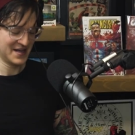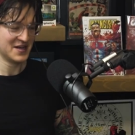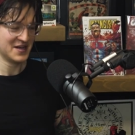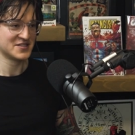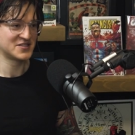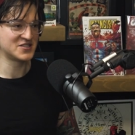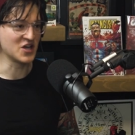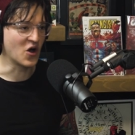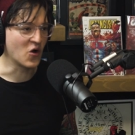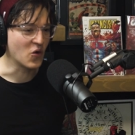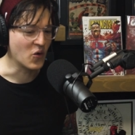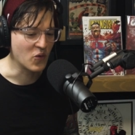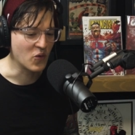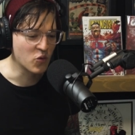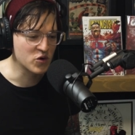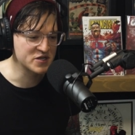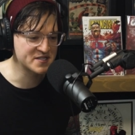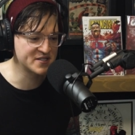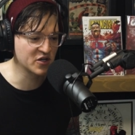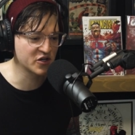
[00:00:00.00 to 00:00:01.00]
So we're
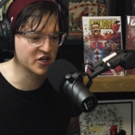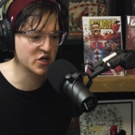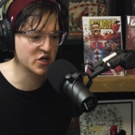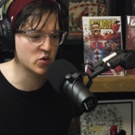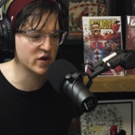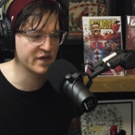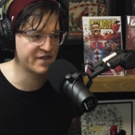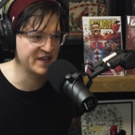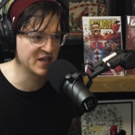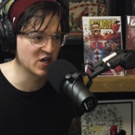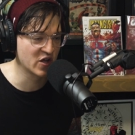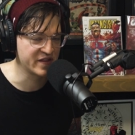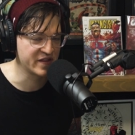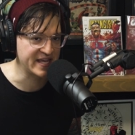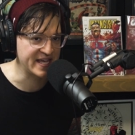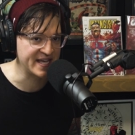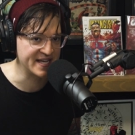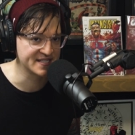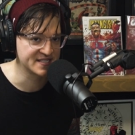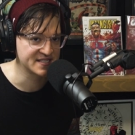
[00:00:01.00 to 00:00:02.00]
still going to reveal
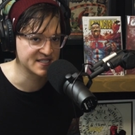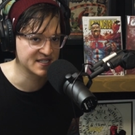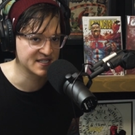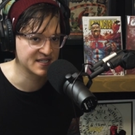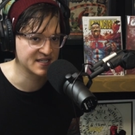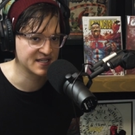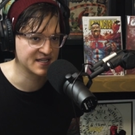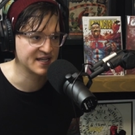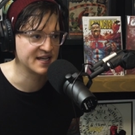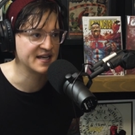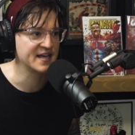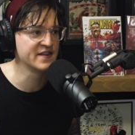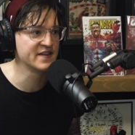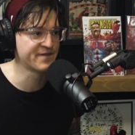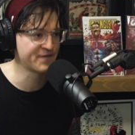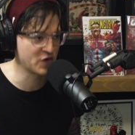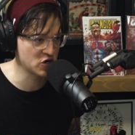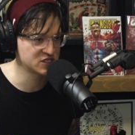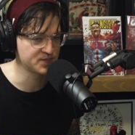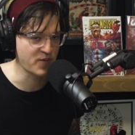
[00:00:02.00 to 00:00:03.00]
these in the
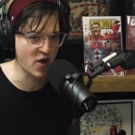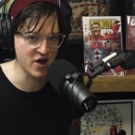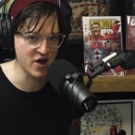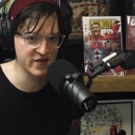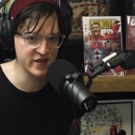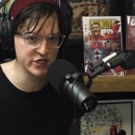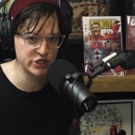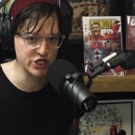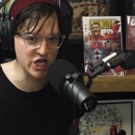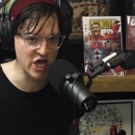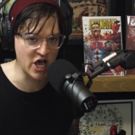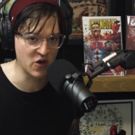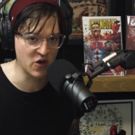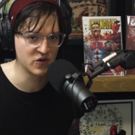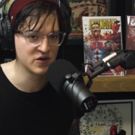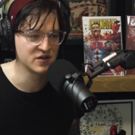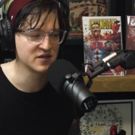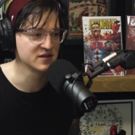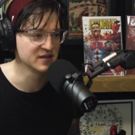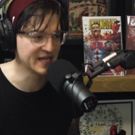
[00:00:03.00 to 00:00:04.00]
first part of the show.
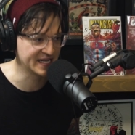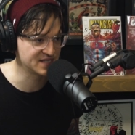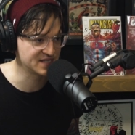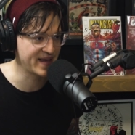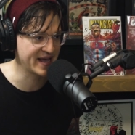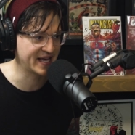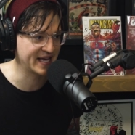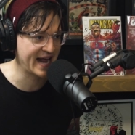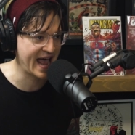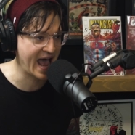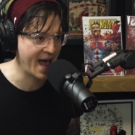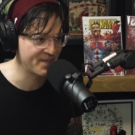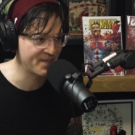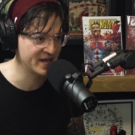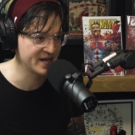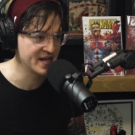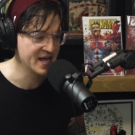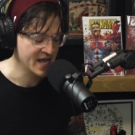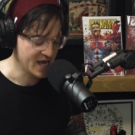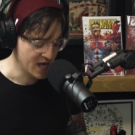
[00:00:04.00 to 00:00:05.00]
Let's make it happen.
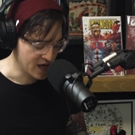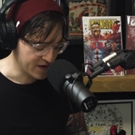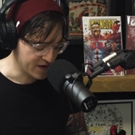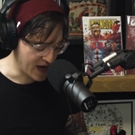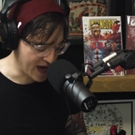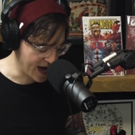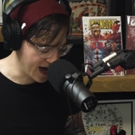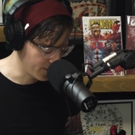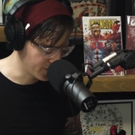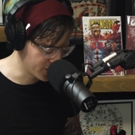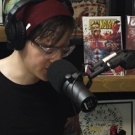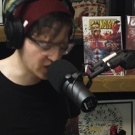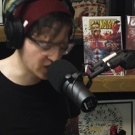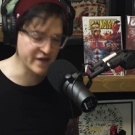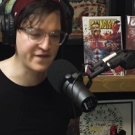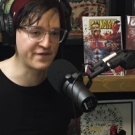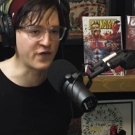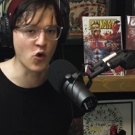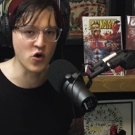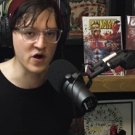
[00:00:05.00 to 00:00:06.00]
Um, there's only
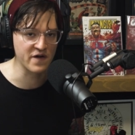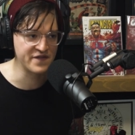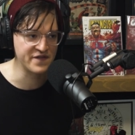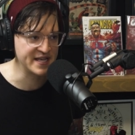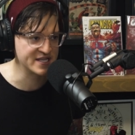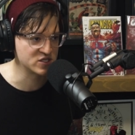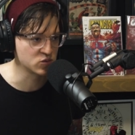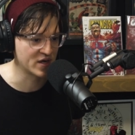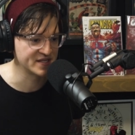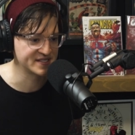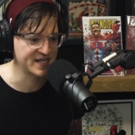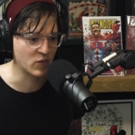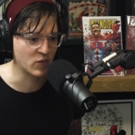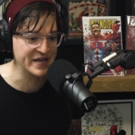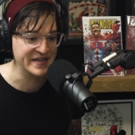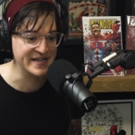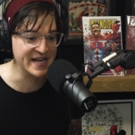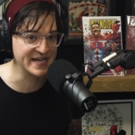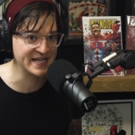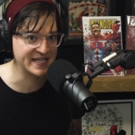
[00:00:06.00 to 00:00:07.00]
four of these ones that we
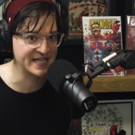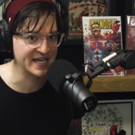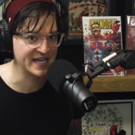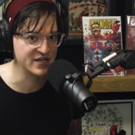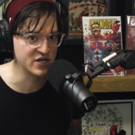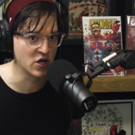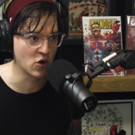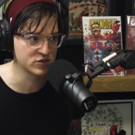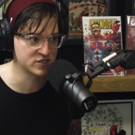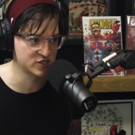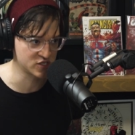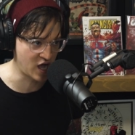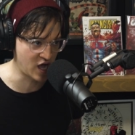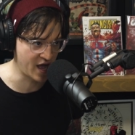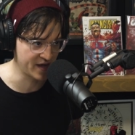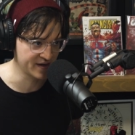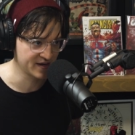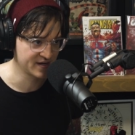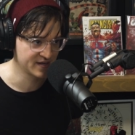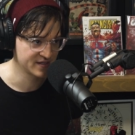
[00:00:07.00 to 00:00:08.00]
didn't get notes on.